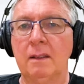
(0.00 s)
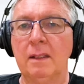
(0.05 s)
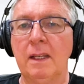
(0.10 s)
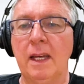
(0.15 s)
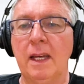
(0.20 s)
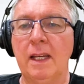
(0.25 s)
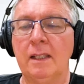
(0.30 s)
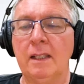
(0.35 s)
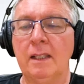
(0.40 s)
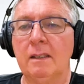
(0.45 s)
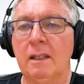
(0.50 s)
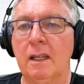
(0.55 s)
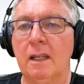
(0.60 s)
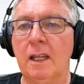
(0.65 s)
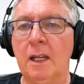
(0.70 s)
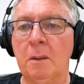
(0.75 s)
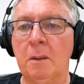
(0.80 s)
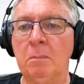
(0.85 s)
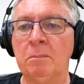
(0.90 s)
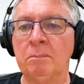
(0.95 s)
Yes,
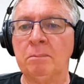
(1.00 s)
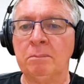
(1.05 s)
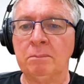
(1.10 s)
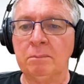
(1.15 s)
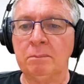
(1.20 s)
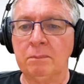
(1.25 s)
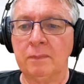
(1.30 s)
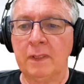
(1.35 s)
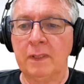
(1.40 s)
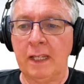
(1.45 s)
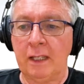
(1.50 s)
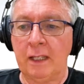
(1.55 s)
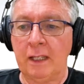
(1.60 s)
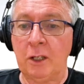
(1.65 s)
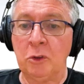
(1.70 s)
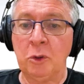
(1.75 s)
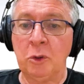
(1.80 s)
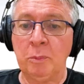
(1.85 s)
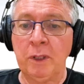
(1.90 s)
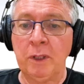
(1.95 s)

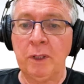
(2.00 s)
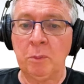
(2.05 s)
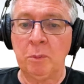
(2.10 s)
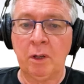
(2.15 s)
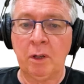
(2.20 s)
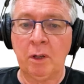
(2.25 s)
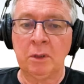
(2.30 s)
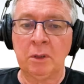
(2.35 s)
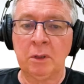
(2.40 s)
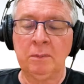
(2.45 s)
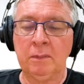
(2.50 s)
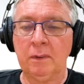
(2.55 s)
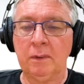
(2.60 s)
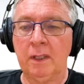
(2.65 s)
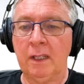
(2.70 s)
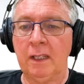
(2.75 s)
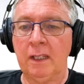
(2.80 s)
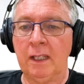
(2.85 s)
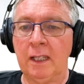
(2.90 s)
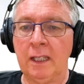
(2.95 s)
that could be the problem.
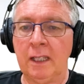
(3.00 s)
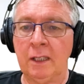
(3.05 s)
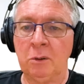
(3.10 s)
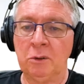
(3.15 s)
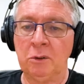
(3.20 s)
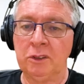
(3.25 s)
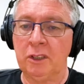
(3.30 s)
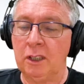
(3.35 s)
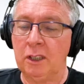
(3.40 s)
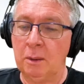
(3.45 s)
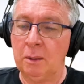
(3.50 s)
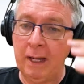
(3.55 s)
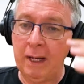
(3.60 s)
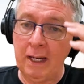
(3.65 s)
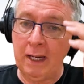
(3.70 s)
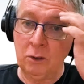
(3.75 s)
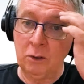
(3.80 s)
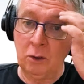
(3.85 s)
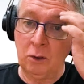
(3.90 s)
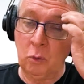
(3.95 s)
It also
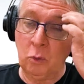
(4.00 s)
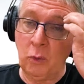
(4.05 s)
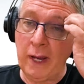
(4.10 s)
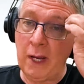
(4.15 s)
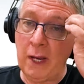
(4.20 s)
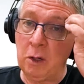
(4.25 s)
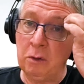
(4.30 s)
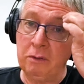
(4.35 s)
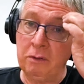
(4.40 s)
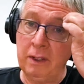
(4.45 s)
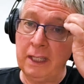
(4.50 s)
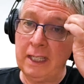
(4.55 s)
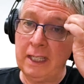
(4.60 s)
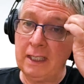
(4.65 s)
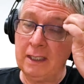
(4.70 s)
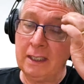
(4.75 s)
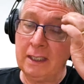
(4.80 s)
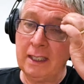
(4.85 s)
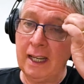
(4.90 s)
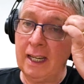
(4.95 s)
depends on where you're
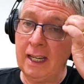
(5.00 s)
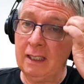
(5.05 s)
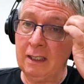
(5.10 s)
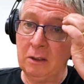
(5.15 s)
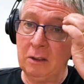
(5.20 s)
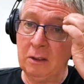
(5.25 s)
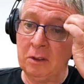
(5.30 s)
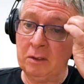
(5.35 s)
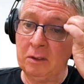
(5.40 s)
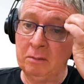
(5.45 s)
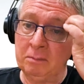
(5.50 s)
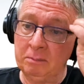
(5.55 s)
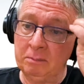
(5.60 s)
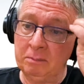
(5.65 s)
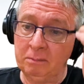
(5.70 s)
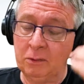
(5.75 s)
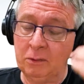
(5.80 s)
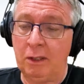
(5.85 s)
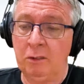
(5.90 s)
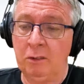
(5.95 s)
filling the tank. Now,
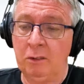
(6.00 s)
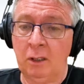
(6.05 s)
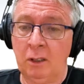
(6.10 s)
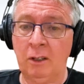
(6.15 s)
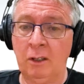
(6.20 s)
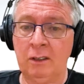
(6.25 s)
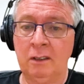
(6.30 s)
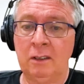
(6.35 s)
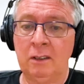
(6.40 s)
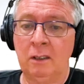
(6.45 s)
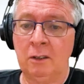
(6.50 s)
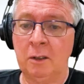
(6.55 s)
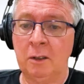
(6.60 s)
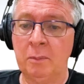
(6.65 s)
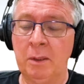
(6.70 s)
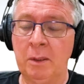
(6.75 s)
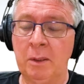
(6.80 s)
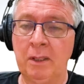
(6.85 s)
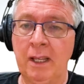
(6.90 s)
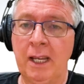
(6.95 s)
I've travelled a lot, as a lot
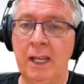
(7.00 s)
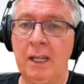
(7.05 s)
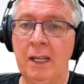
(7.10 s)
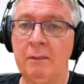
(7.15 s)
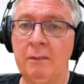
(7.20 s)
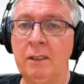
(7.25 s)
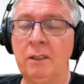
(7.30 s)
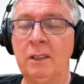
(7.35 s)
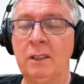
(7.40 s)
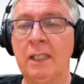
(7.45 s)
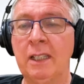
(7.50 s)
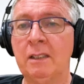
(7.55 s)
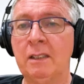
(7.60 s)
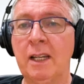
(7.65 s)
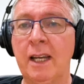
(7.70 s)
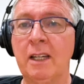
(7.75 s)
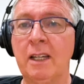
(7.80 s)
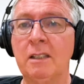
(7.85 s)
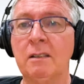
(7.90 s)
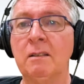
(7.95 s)
of people have, and you get
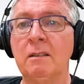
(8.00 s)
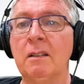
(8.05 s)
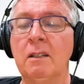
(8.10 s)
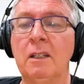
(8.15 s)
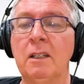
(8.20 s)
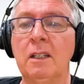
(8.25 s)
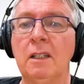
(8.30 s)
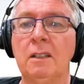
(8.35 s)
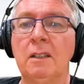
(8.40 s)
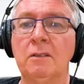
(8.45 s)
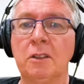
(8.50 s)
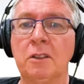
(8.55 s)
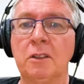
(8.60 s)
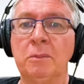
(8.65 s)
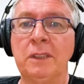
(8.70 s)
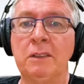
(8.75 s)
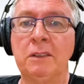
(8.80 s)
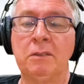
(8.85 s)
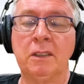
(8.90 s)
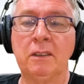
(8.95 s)
taste
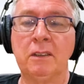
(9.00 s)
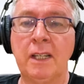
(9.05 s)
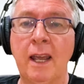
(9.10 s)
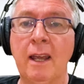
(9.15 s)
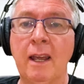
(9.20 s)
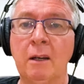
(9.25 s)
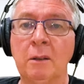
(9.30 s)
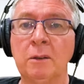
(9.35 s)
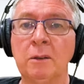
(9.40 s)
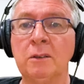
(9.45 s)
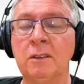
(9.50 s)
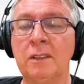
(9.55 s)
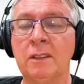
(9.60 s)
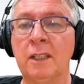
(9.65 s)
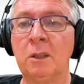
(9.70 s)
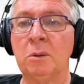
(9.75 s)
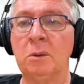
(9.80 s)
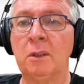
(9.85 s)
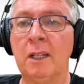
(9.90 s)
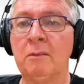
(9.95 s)
from different towns.
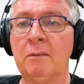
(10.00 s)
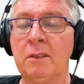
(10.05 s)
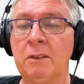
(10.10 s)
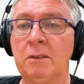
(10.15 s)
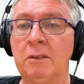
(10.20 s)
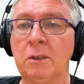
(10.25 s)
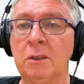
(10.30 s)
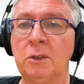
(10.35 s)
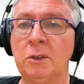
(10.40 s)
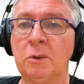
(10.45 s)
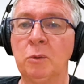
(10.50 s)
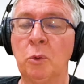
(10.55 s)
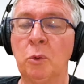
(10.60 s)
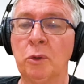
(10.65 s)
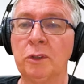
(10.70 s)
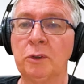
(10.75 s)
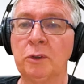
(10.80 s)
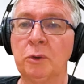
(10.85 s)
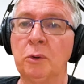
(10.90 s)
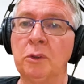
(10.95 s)
They all have different
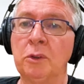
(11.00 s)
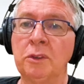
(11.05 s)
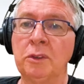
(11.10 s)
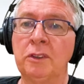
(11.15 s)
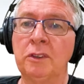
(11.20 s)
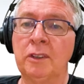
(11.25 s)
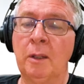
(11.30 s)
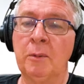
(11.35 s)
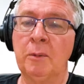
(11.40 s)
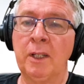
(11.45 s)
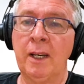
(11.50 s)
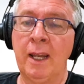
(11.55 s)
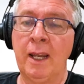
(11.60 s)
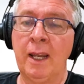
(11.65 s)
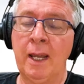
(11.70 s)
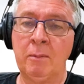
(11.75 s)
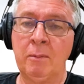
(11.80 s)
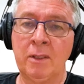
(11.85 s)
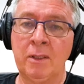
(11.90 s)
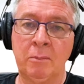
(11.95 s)
water sources. Some are
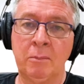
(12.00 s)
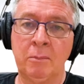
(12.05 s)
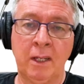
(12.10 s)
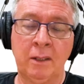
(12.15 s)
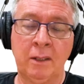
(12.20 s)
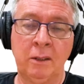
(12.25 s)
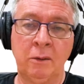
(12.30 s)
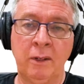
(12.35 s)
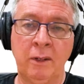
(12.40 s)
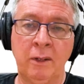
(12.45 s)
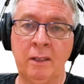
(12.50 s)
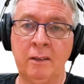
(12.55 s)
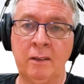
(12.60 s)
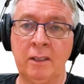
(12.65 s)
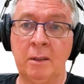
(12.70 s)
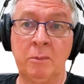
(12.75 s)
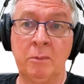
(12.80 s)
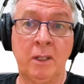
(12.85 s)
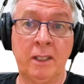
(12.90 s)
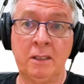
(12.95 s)
dams, some are underground,
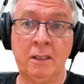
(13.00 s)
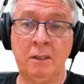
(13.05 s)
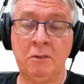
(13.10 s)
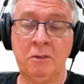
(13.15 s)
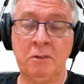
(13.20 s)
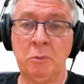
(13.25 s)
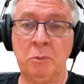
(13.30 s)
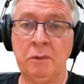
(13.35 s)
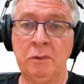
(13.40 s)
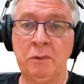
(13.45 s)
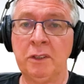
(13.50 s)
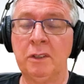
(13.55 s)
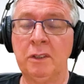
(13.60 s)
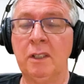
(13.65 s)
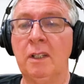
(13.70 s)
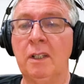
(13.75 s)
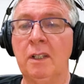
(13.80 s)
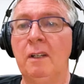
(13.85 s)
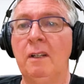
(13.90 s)
some are actually from rivers,